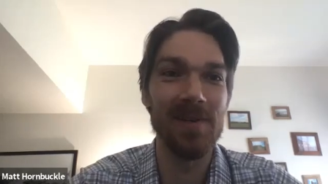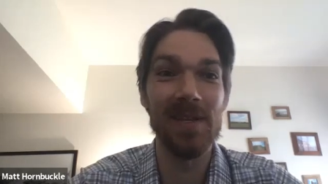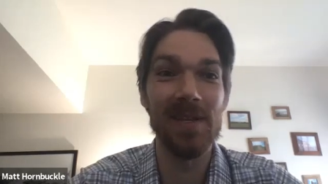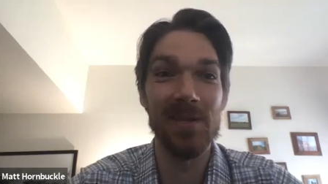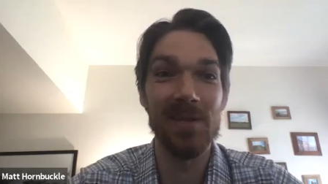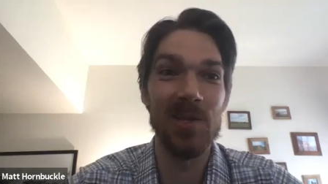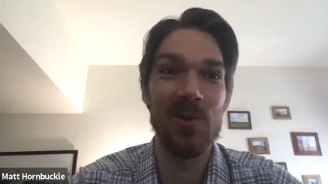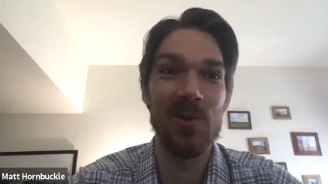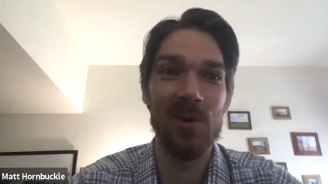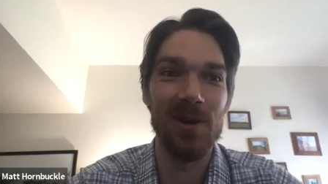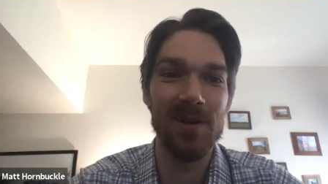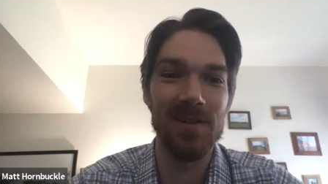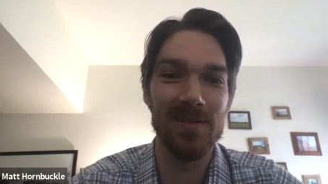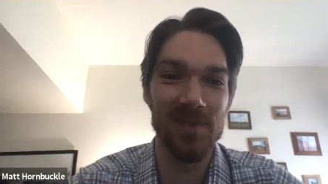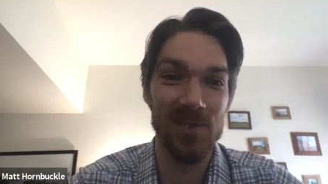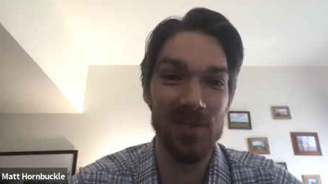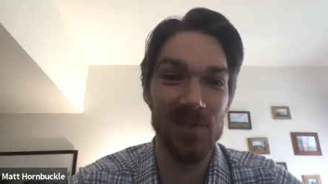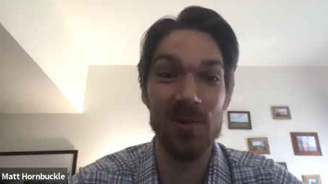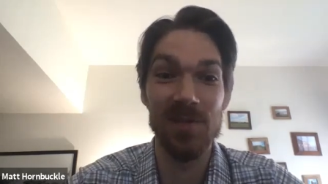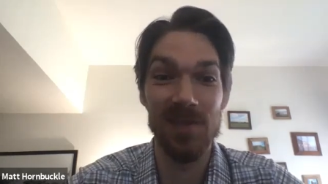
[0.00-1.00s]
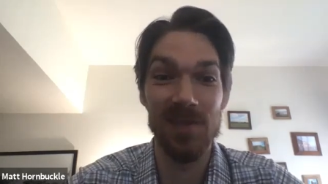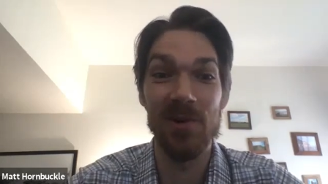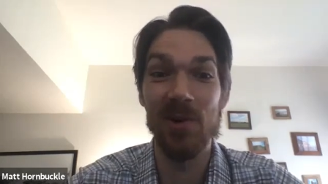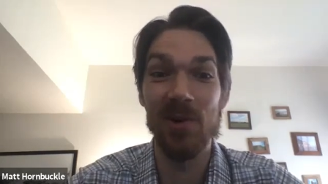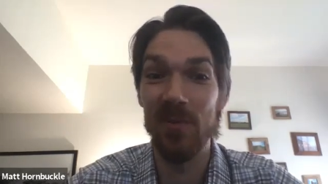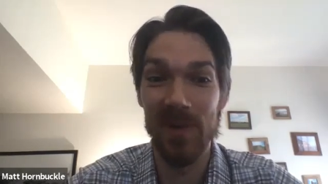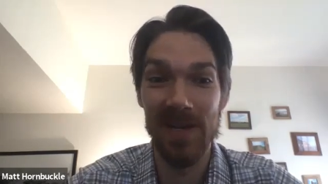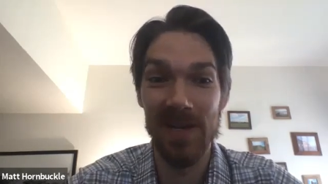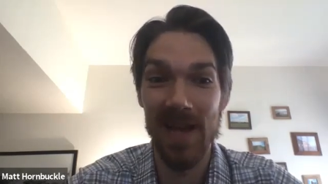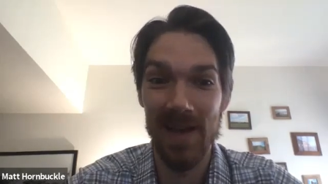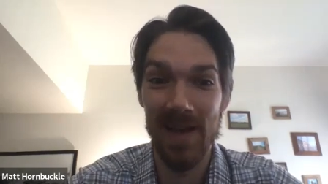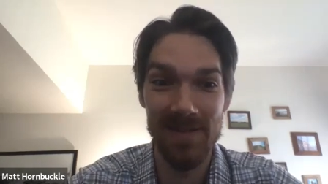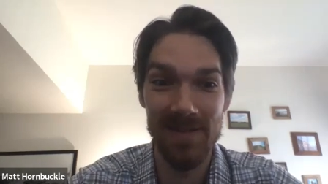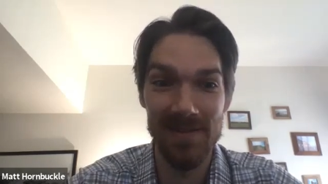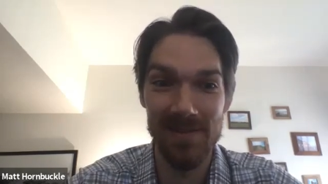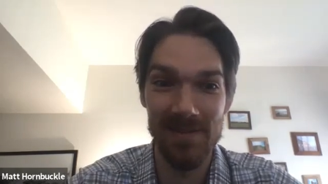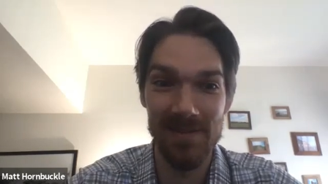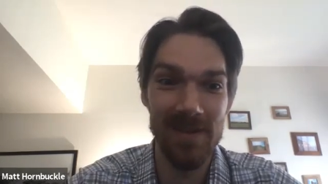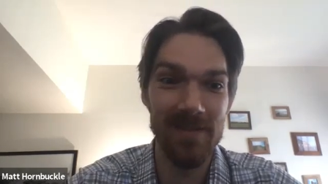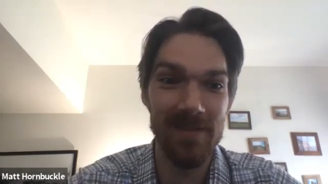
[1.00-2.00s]
Like New York, stores aren't open yet,
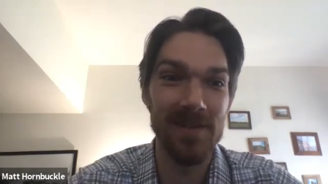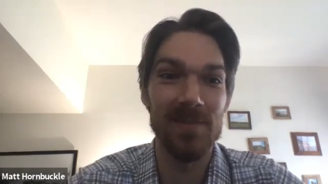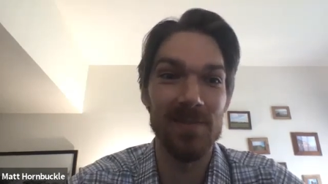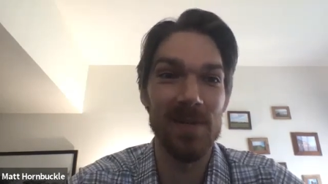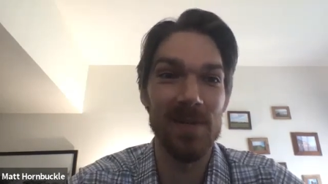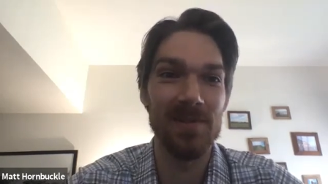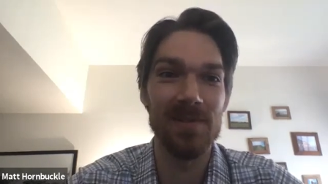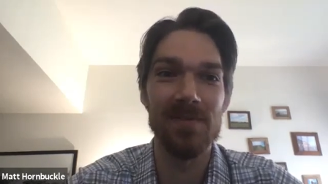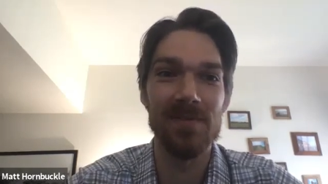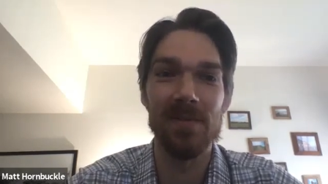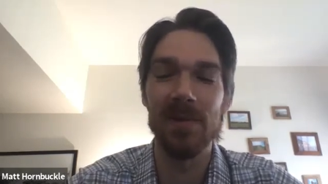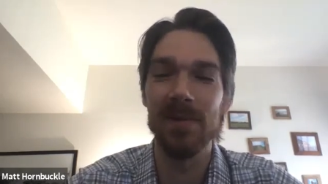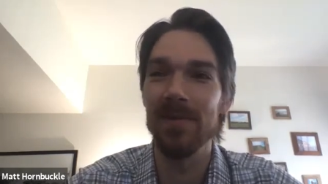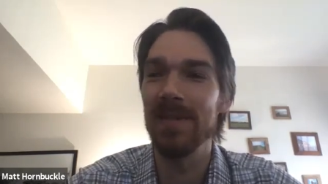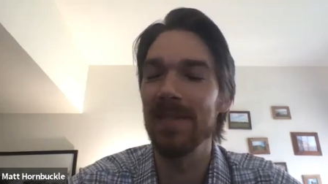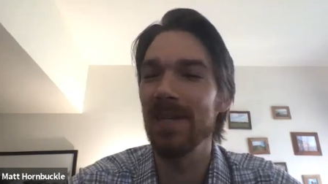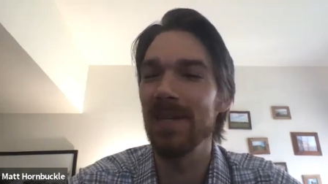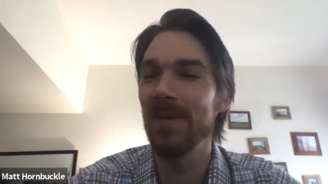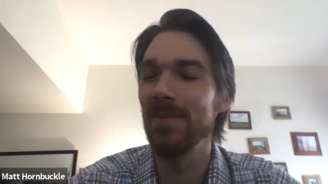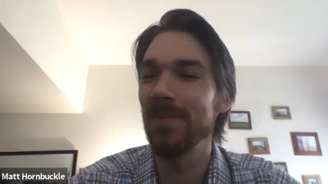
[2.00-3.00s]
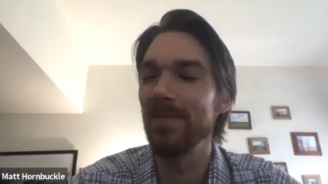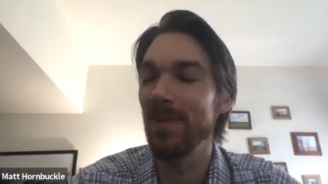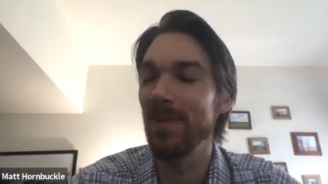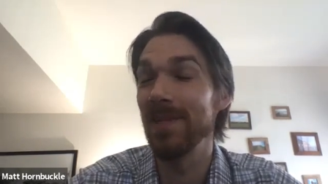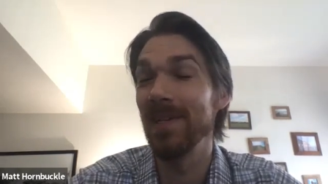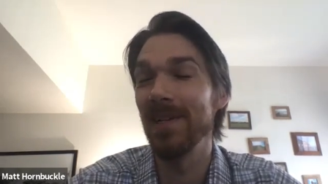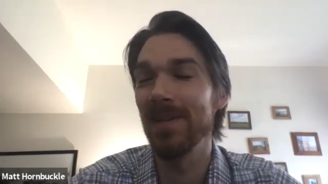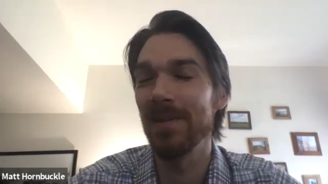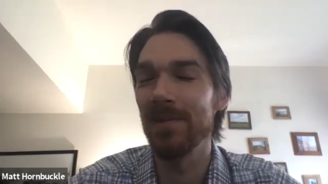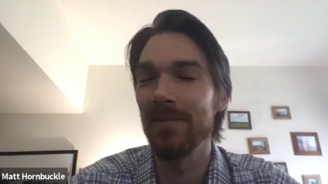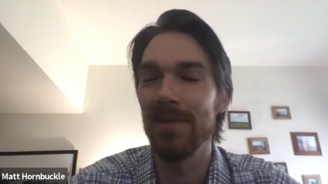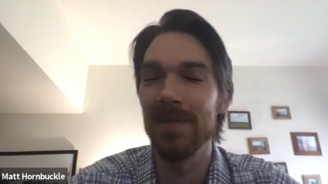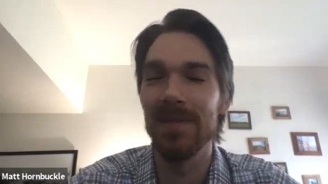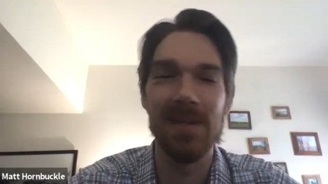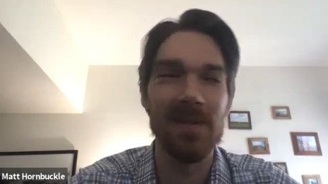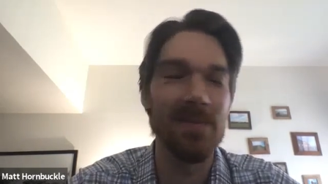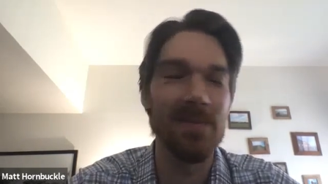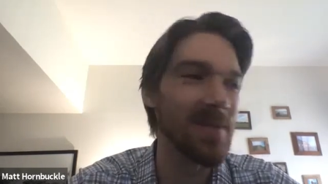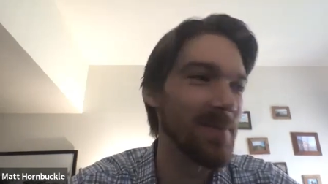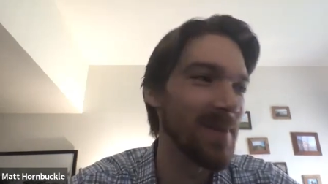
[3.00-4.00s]
right? Especially from a particular
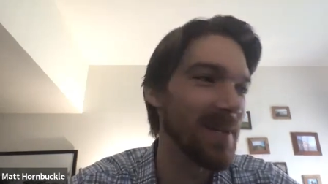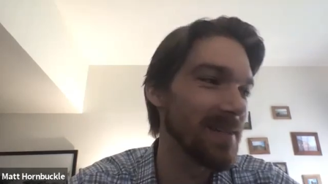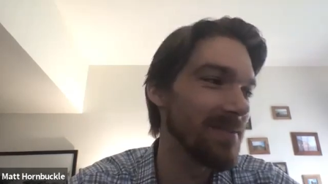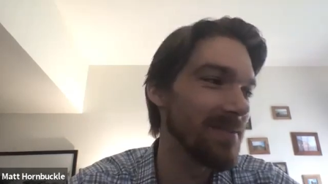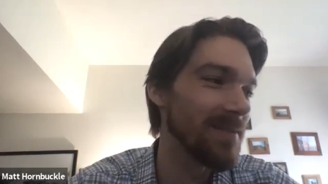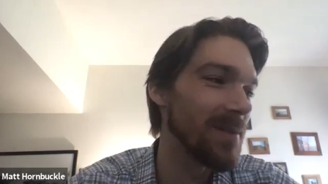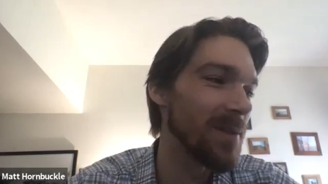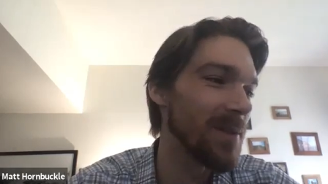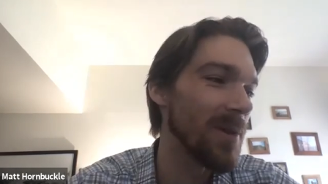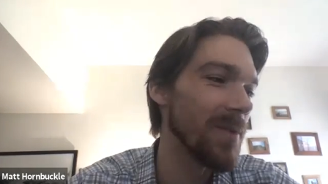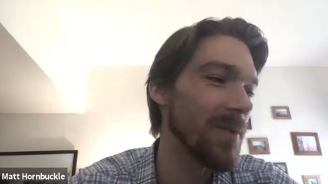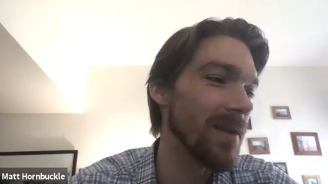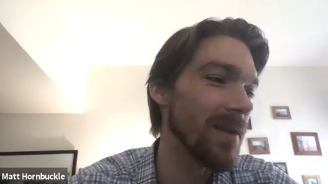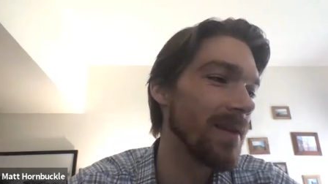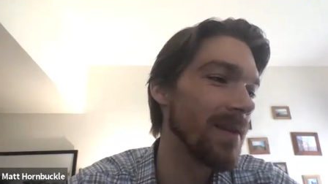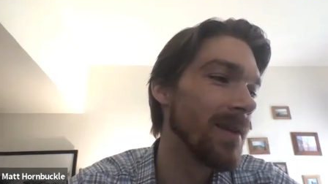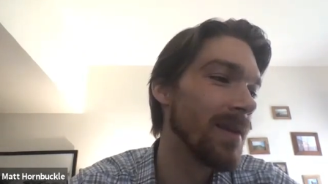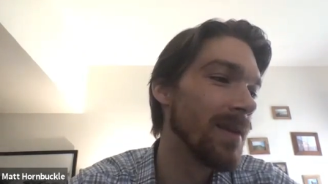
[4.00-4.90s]
retail perspective in clothing.